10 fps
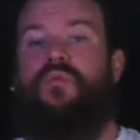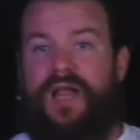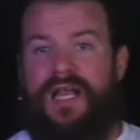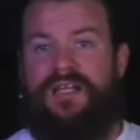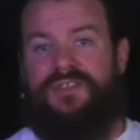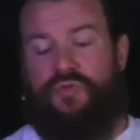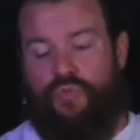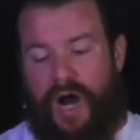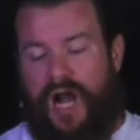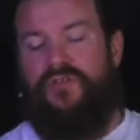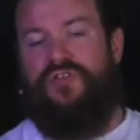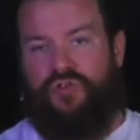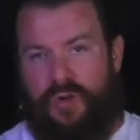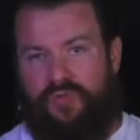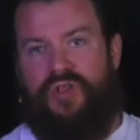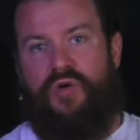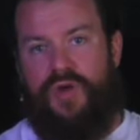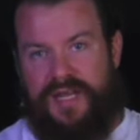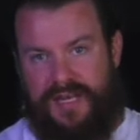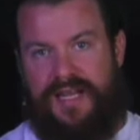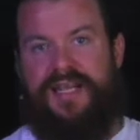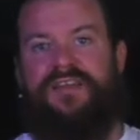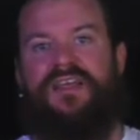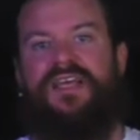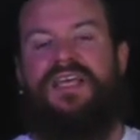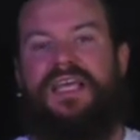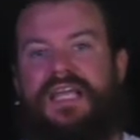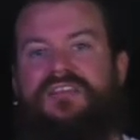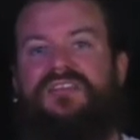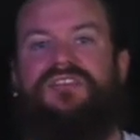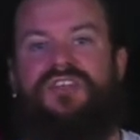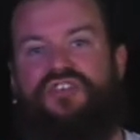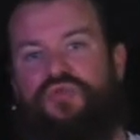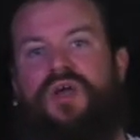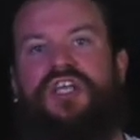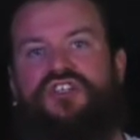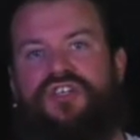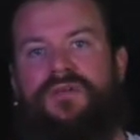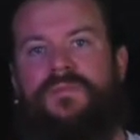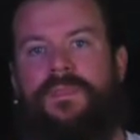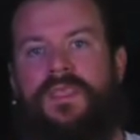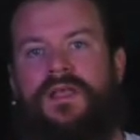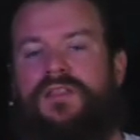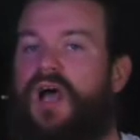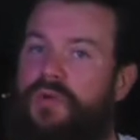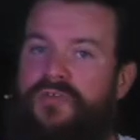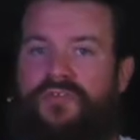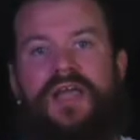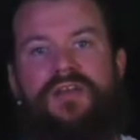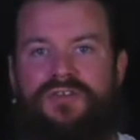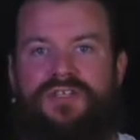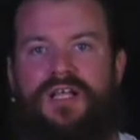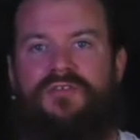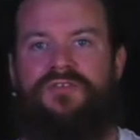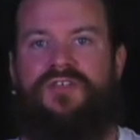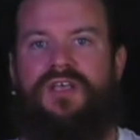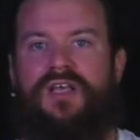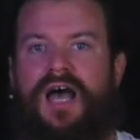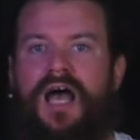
brings the relevant scripture that we need into the situation that we find ourselves.